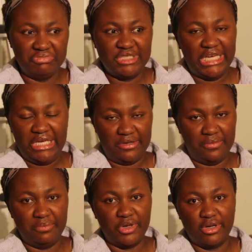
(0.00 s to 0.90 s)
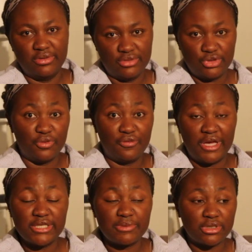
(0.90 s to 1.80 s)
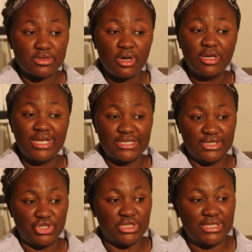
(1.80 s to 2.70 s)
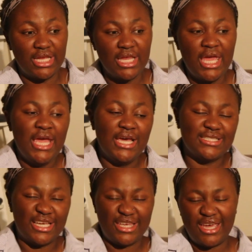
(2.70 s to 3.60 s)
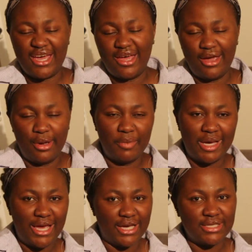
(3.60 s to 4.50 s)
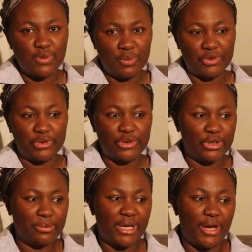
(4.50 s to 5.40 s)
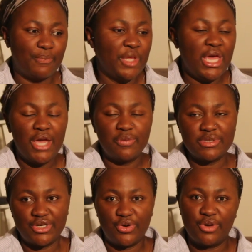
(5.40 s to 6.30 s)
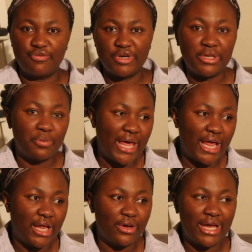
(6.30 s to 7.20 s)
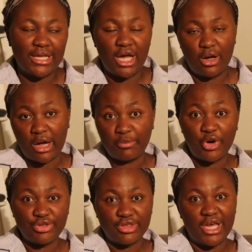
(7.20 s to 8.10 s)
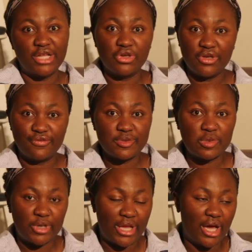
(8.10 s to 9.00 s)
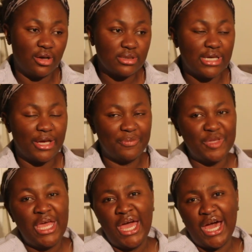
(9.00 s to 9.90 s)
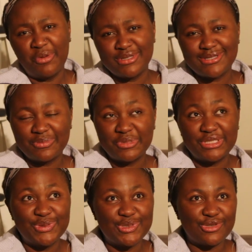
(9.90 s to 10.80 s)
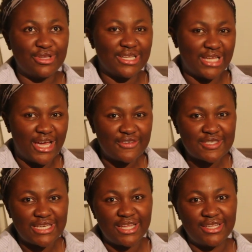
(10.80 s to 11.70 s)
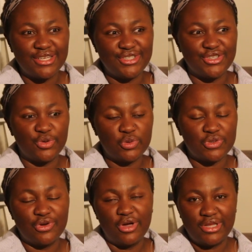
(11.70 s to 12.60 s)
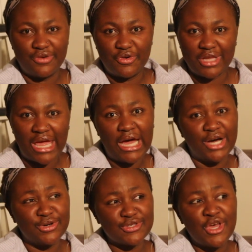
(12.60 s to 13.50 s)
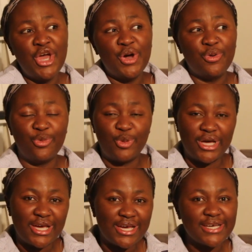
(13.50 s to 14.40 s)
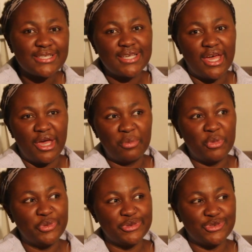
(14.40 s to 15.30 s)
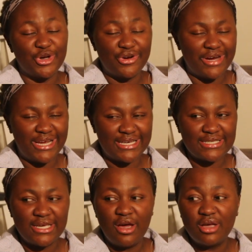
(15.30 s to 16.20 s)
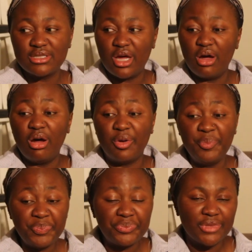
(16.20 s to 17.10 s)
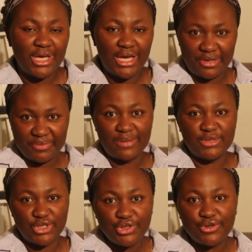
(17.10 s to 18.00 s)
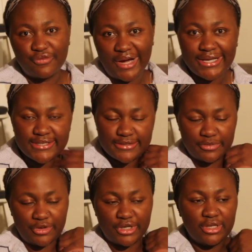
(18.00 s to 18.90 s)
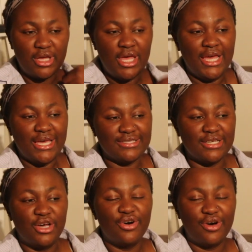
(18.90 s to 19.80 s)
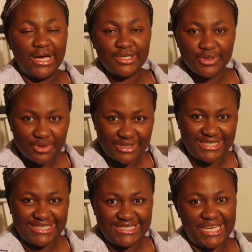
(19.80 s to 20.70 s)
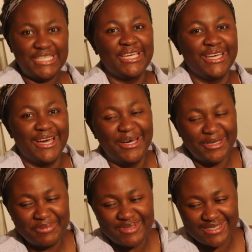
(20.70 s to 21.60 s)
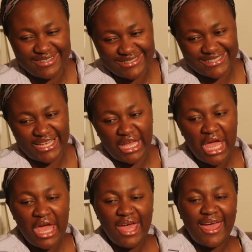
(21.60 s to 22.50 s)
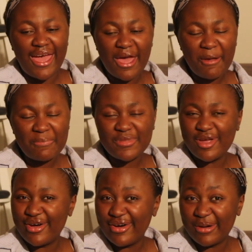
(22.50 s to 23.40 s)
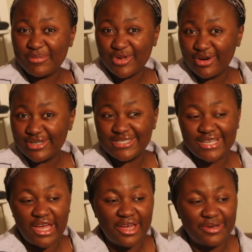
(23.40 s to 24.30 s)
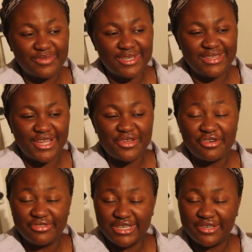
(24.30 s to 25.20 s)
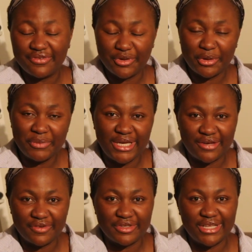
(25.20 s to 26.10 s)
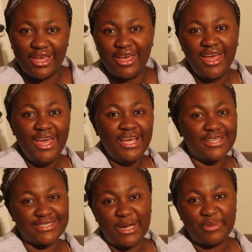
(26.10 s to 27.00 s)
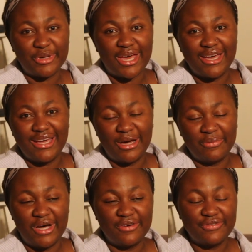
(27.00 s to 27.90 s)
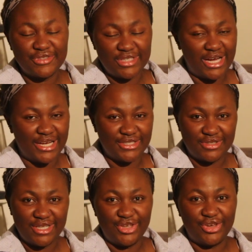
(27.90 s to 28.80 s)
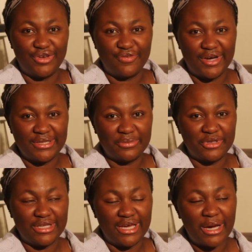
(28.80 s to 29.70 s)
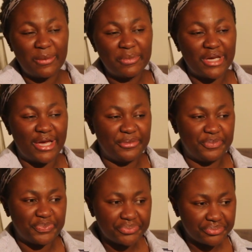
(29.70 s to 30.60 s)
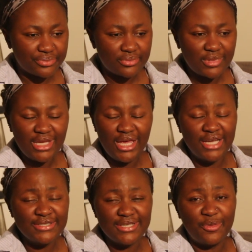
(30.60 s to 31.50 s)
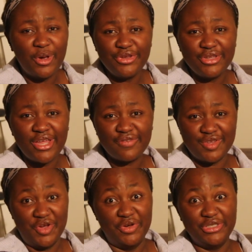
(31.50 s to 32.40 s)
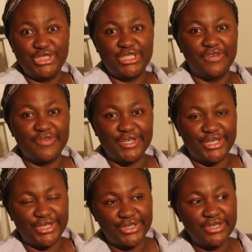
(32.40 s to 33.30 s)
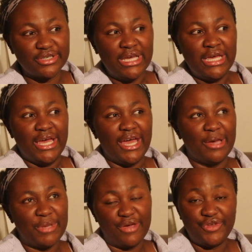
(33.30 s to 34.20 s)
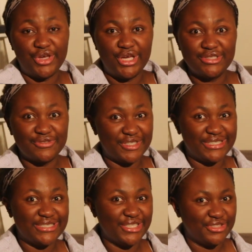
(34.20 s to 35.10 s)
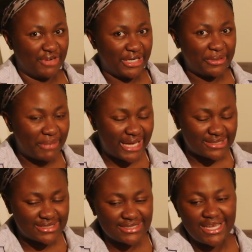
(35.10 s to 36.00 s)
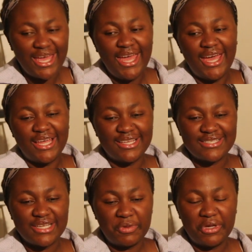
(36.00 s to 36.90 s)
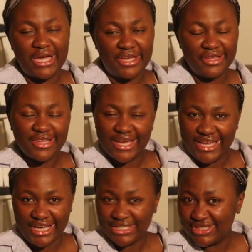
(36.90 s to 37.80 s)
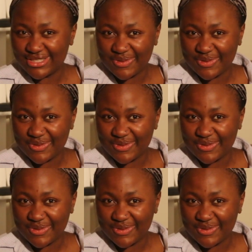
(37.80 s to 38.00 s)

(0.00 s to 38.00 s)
dating but through Facebook. I was like, oh, that's interesting. He's like, yeah, my ex, we broke up, wasn't going really well, and now I'm on there looking for someone else. I want somebody who's got their lives together, you know, who's got their own house, who works, who's not crazy. I was like, oh, I'm sure you'll find someone. He's like, oh, are you on any dating apps? So I was like, no, I'm not. They're not really for me. I feel like the type of guy I'm after, I don't think you can find them on the app. I was like, well, you never know, you should give it a go. Have you heard of any that you recommend? And I said, well, I heard that Hinge is